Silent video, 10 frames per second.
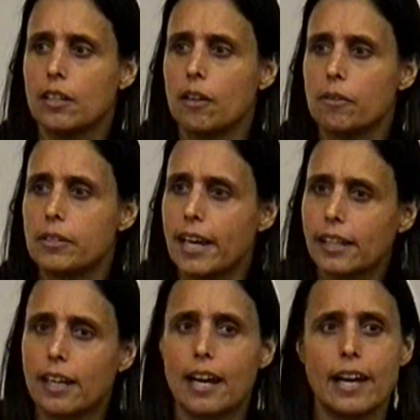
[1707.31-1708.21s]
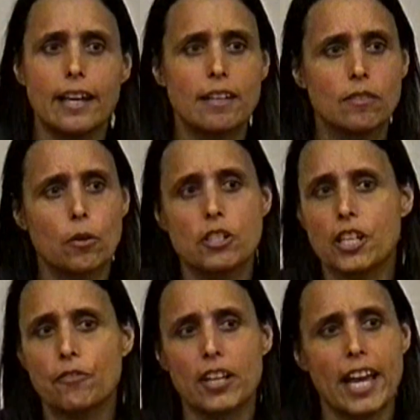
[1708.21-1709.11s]
You know, that guy,
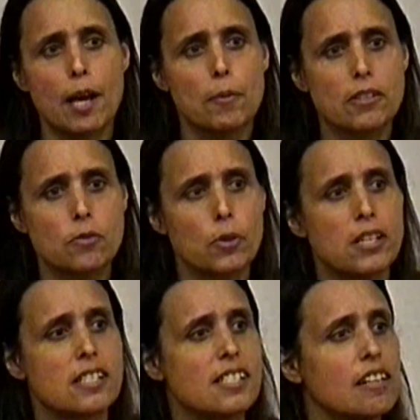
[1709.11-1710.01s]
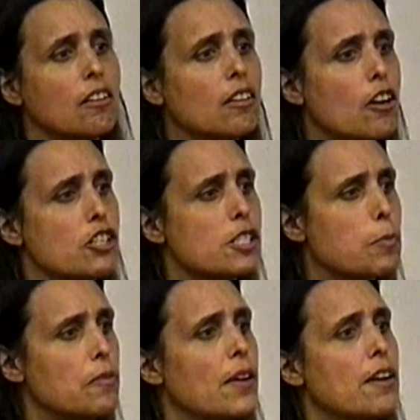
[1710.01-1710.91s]
Lord Jeffrey Amherst, one of the single
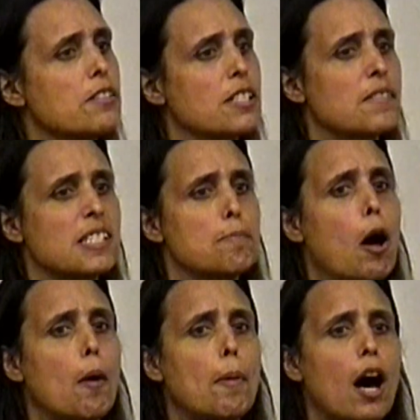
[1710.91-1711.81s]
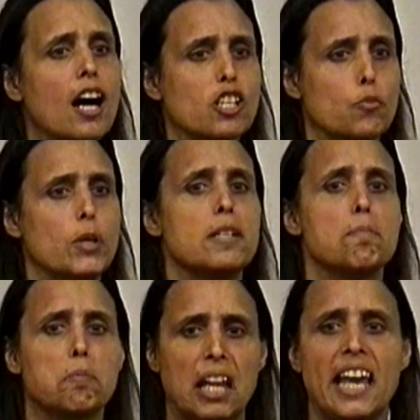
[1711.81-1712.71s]
largest purveyors of smallpox
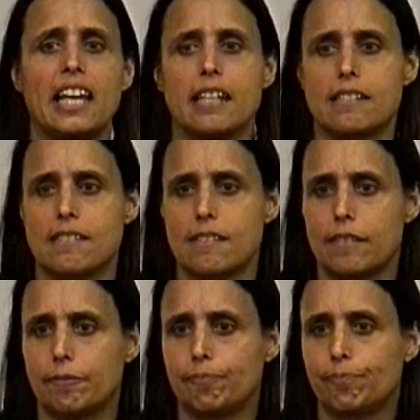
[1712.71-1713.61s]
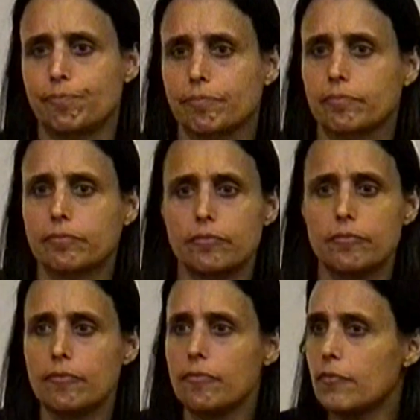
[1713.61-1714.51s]
ridden blankets,
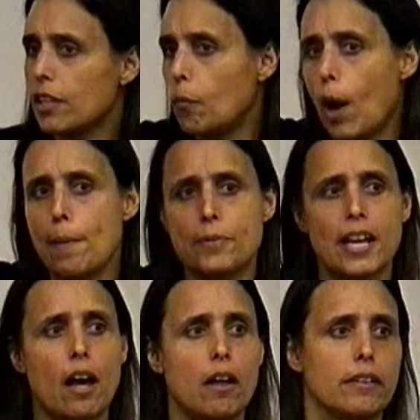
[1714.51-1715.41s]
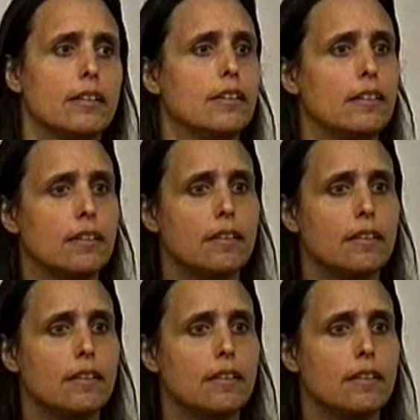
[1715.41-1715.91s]
wiped out